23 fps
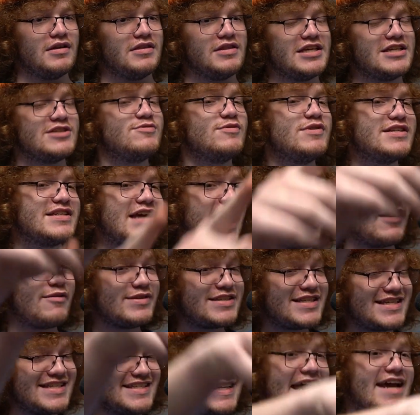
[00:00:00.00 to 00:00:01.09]
This was I
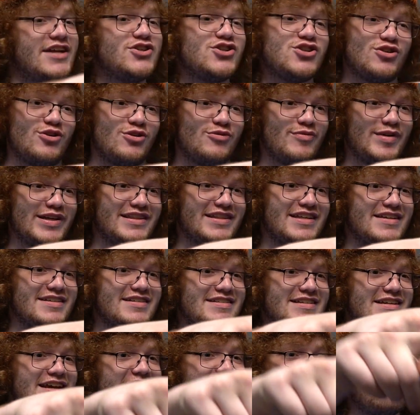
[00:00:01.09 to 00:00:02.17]
was intentional with this